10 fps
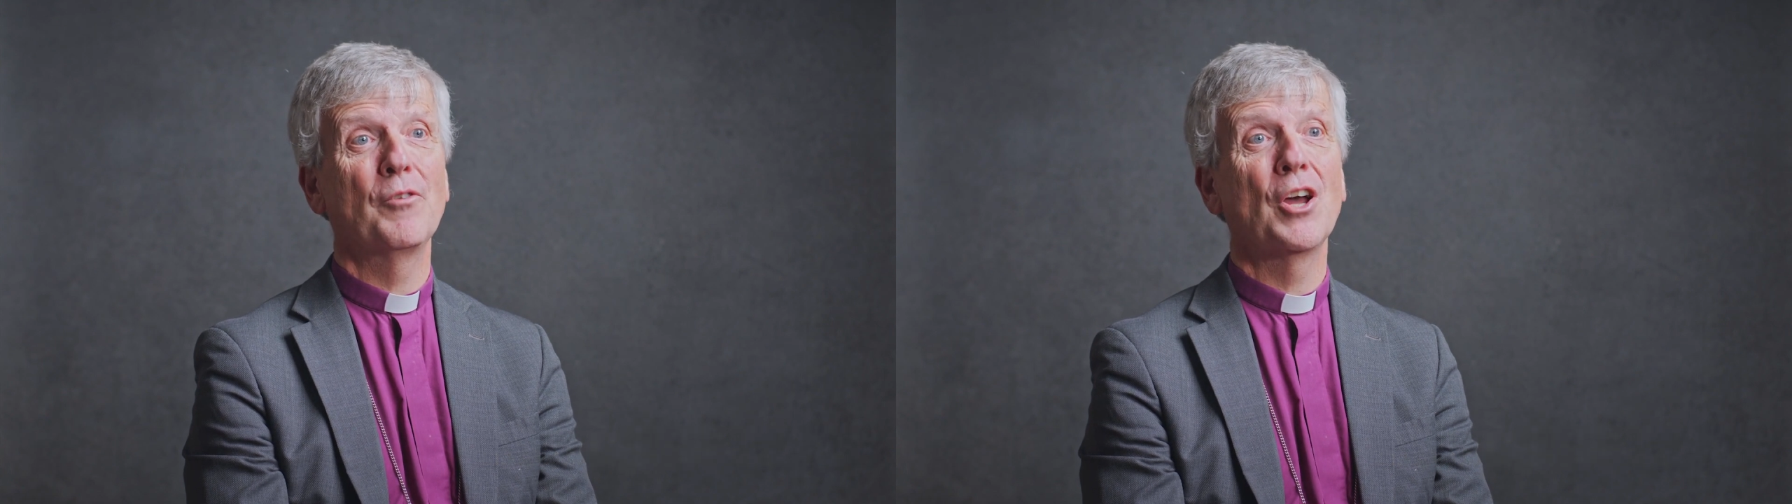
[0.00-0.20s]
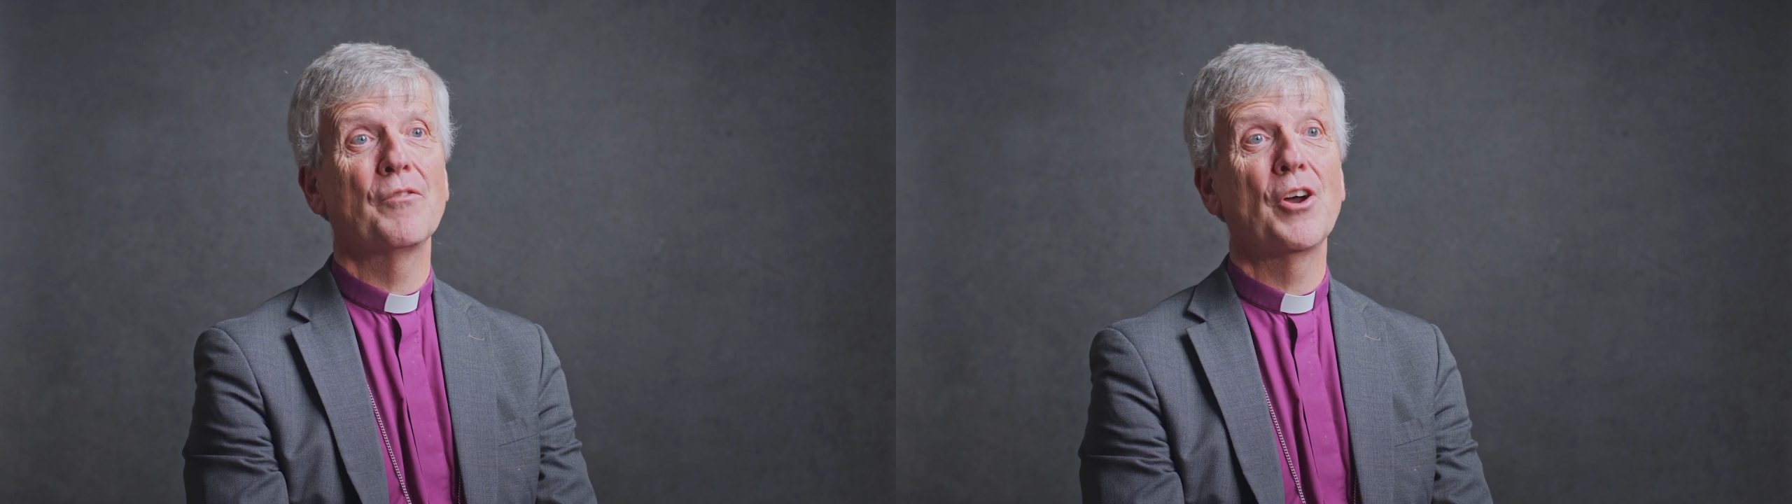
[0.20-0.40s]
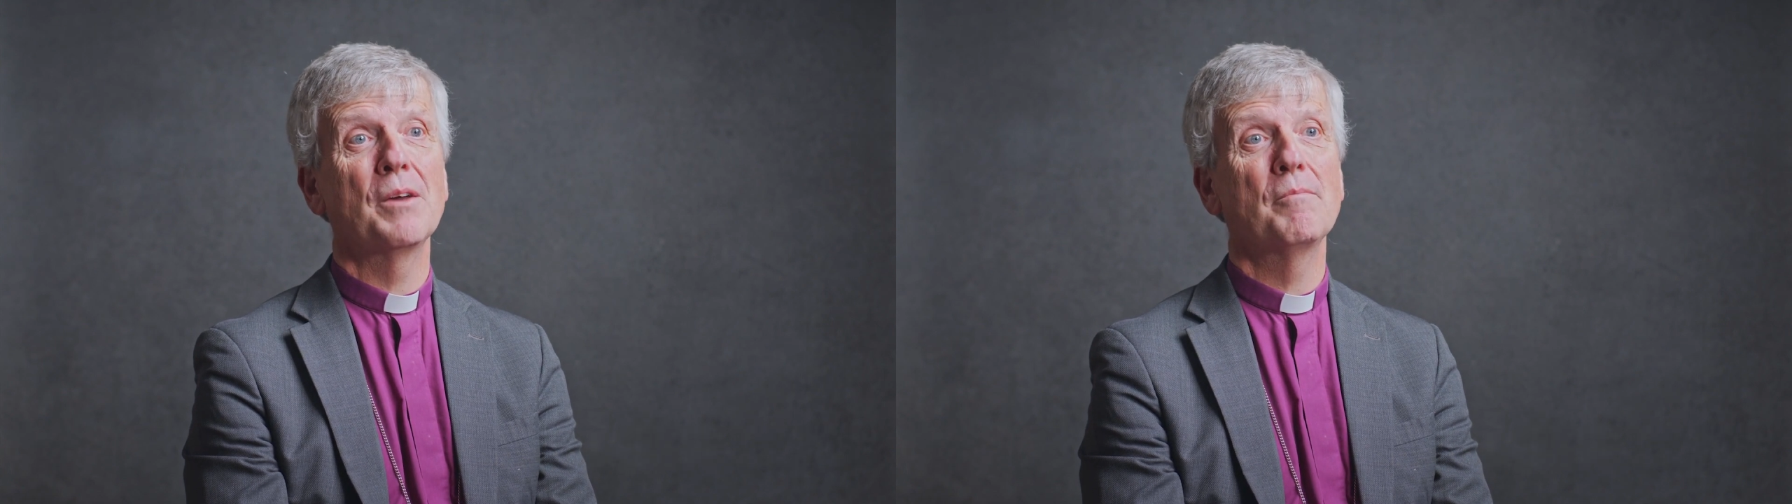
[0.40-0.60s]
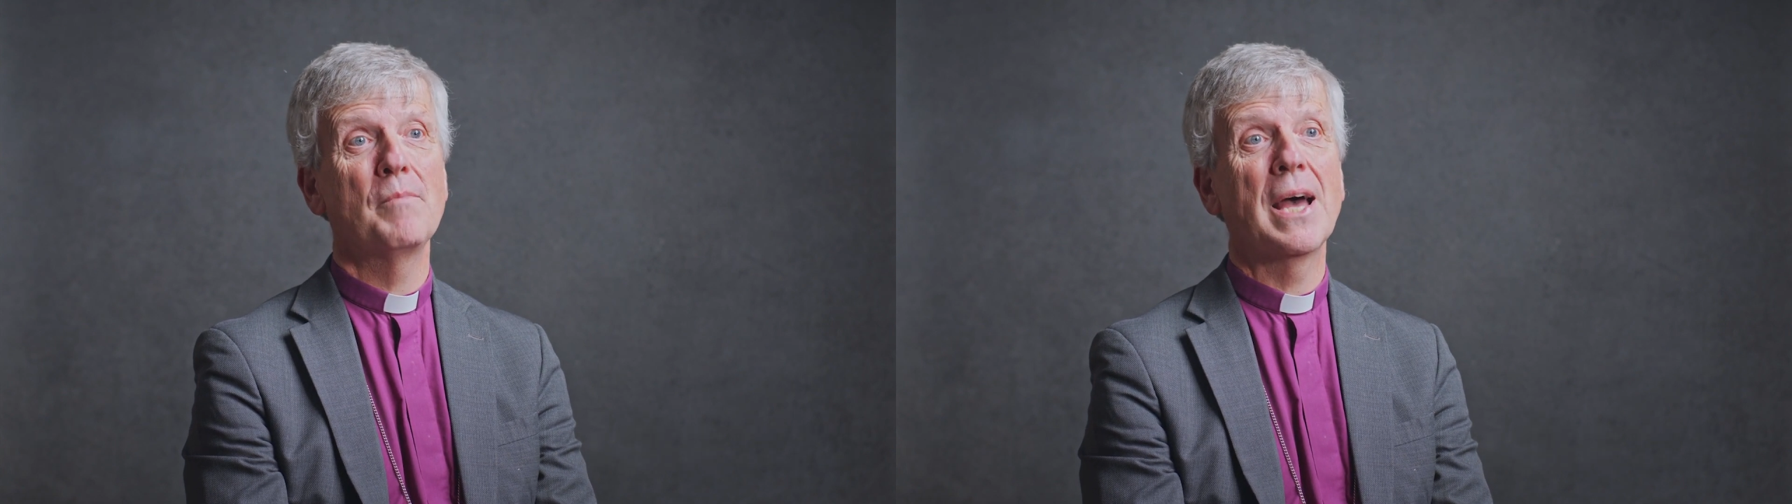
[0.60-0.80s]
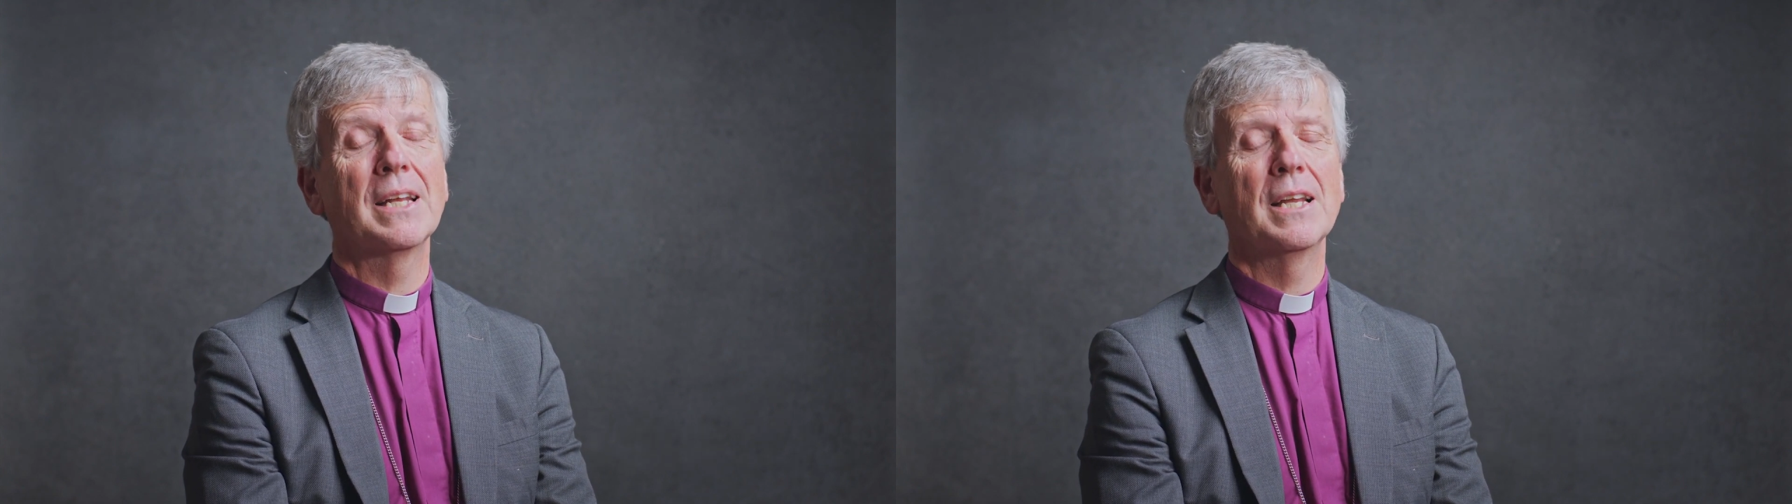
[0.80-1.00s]
very, very
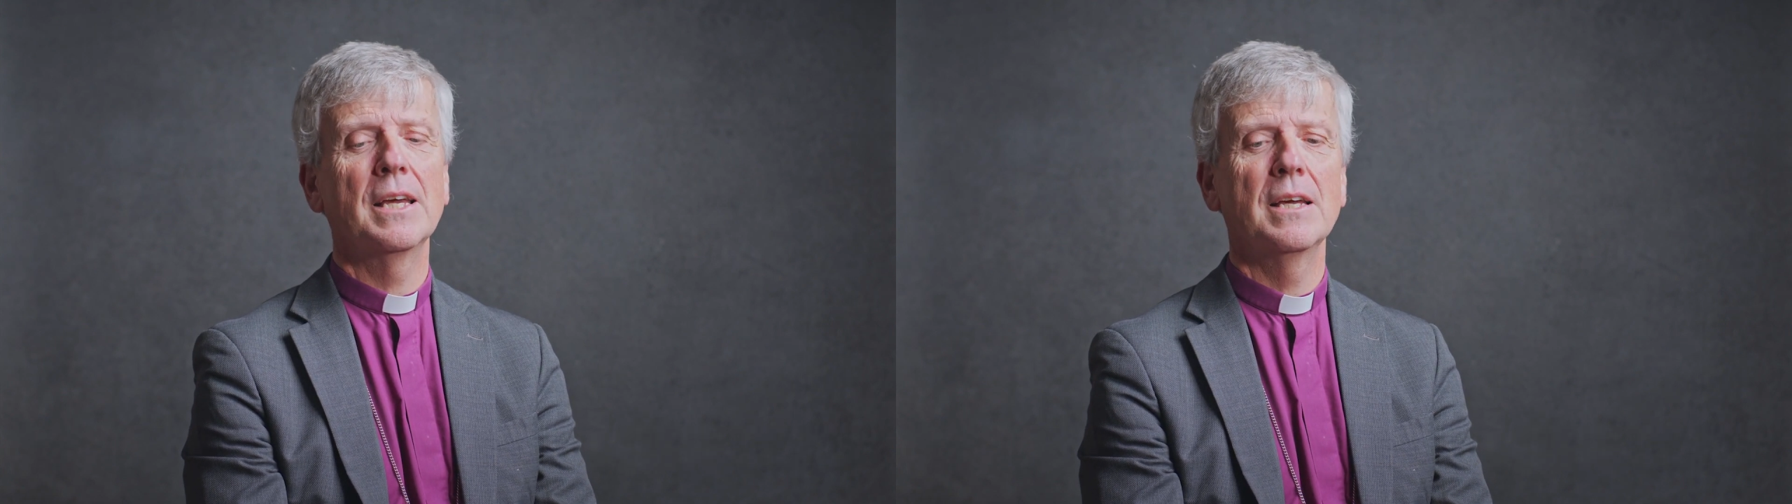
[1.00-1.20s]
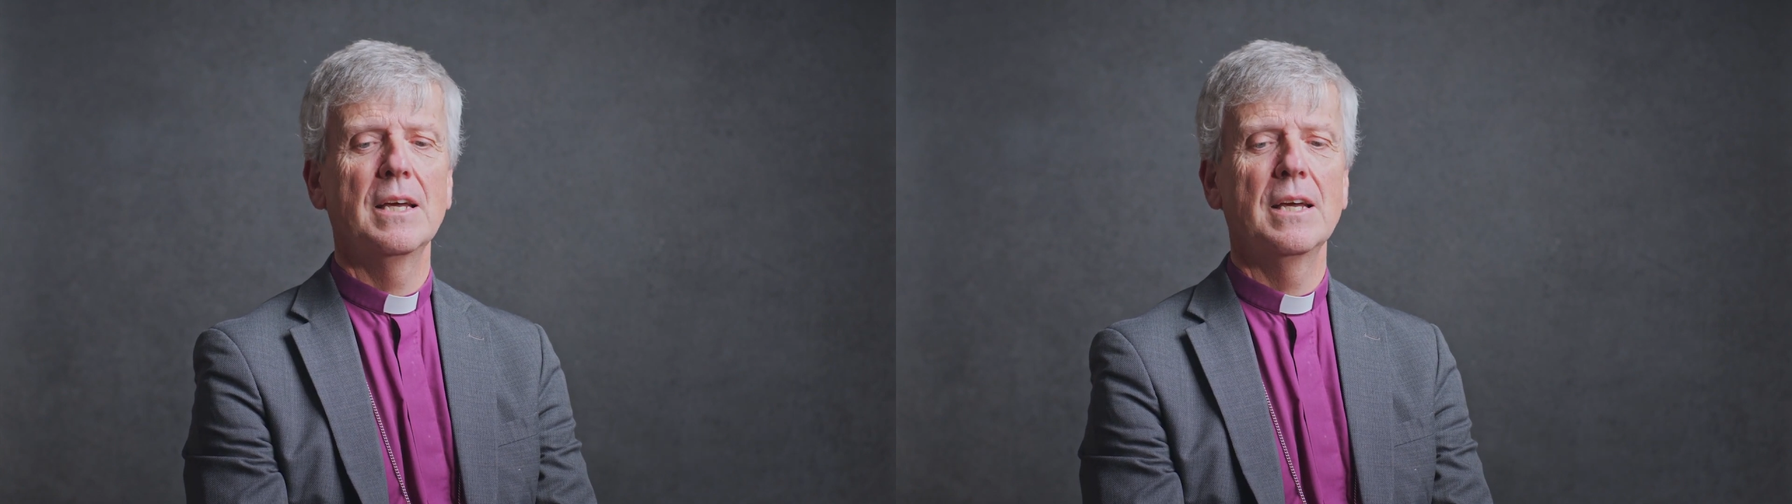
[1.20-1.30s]
badly.